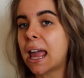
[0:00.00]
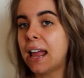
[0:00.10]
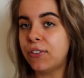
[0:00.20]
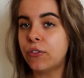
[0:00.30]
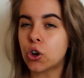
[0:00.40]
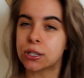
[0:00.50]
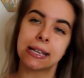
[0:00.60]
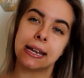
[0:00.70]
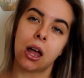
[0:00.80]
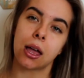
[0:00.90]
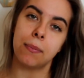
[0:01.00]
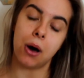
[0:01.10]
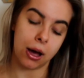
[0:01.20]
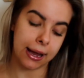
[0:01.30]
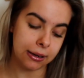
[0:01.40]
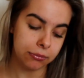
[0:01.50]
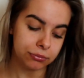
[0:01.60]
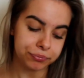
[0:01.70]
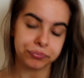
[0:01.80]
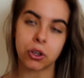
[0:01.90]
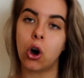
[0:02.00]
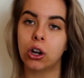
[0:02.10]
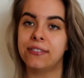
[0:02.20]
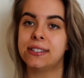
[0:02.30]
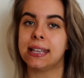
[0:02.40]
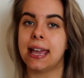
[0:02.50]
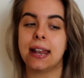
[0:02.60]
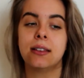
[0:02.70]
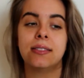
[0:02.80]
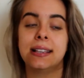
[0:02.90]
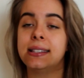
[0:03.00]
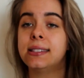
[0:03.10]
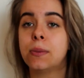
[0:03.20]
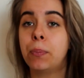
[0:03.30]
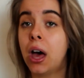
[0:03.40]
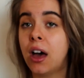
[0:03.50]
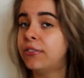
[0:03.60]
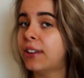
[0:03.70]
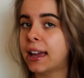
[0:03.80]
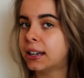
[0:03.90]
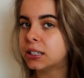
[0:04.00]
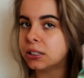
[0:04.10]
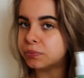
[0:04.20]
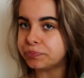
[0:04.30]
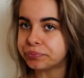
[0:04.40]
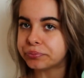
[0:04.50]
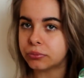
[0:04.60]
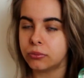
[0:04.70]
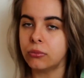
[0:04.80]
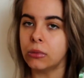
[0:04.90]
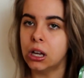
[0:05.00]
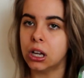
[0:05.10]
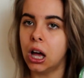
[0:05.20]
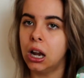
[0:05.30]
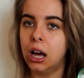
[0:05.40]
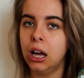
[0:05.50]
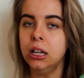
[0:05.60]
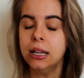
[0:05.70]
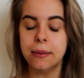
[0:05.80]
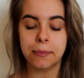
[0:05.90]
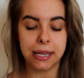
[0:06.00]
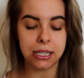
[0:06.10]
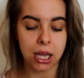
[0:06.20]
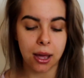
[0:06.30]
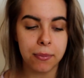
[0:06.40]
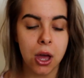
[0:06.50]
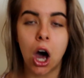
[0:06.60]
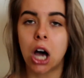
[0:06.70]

if you've got skin like mine, olive skin, this is the perfect colour, medium.